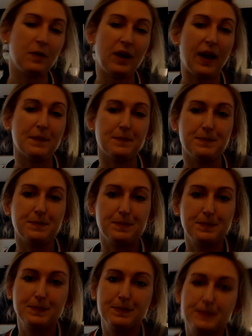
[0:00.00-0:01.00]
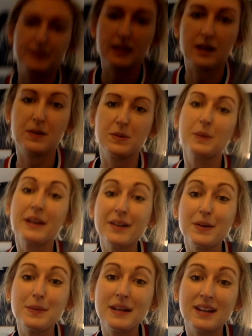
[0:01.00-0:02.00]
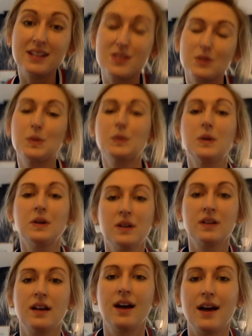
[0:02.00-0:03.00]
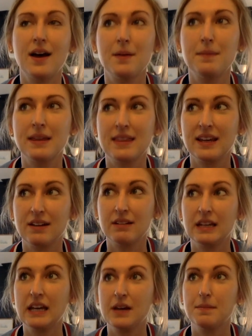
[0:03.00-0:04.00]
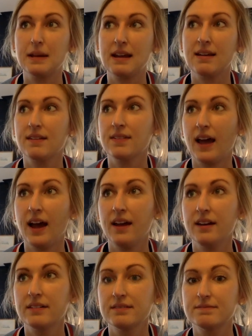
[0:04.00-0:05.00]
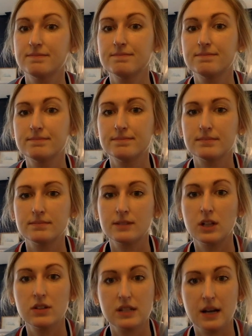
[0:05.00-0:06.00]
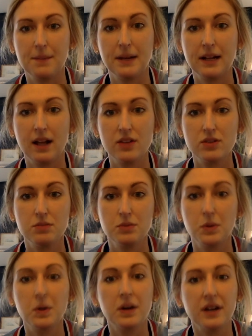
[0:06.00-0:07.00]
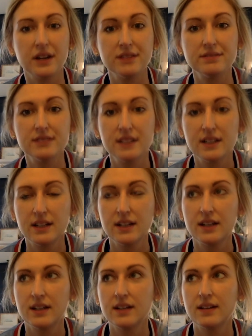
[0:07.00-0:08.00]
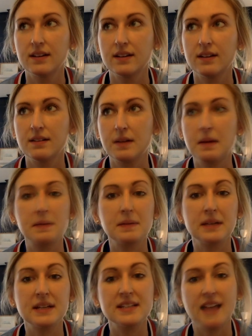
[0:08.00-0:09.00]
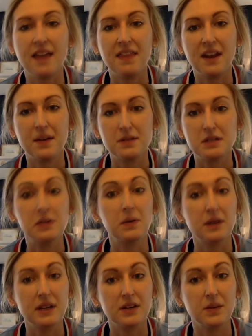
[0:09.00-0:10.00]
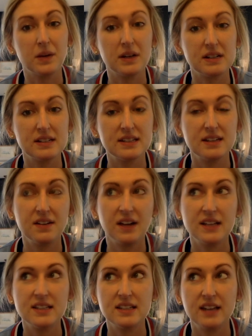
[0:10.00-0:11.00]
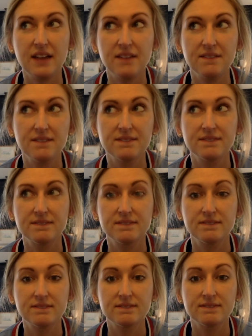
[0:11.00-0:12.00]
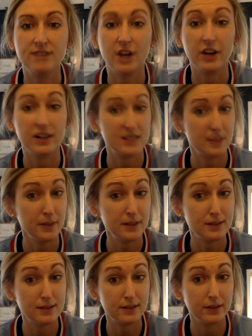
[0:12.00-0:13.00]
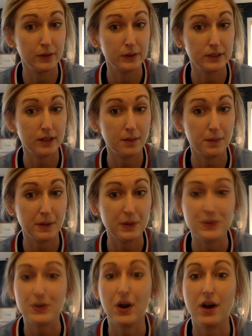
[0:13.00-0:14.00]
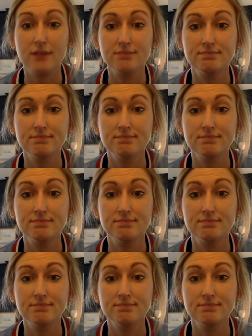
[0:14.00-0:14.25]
yeah, it was weird being at school. I think it really hit me that I'm closing up my classroom door, and it made me really sad that I wasn't going into work to see you guys today. Our exhibit's still holding on pretty strong.